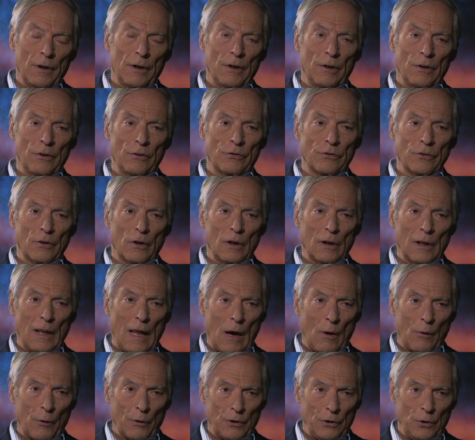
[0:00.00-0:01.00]
is
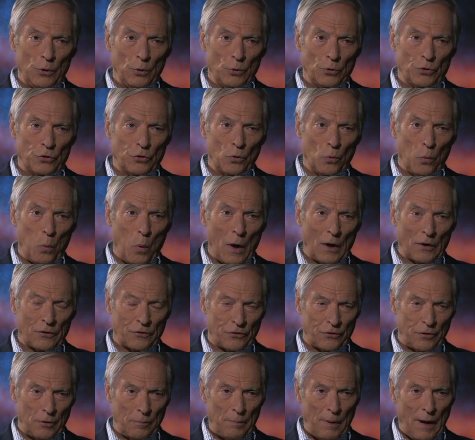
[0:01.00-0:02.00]
allowing you to
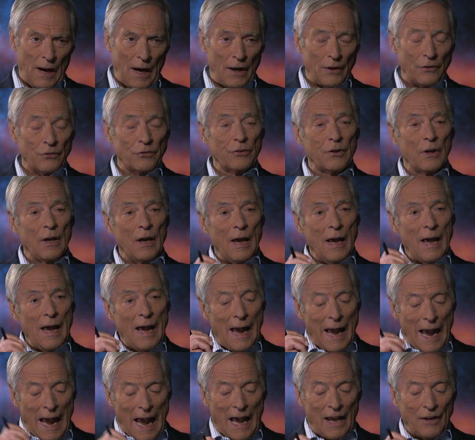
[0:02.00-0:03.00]
watch the past
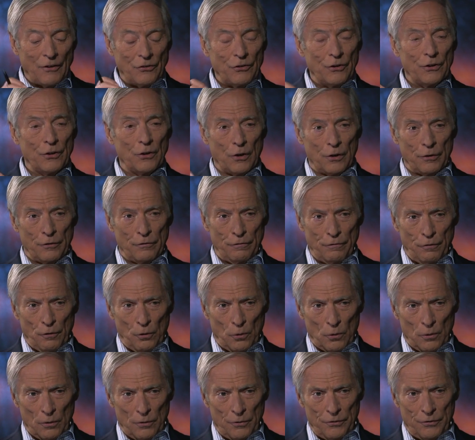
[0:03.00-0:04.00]
as it
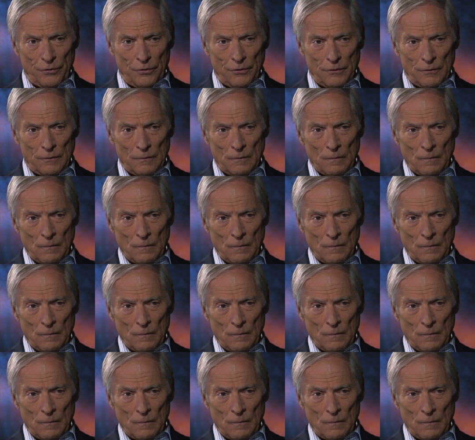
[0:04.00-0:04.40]
unfolds.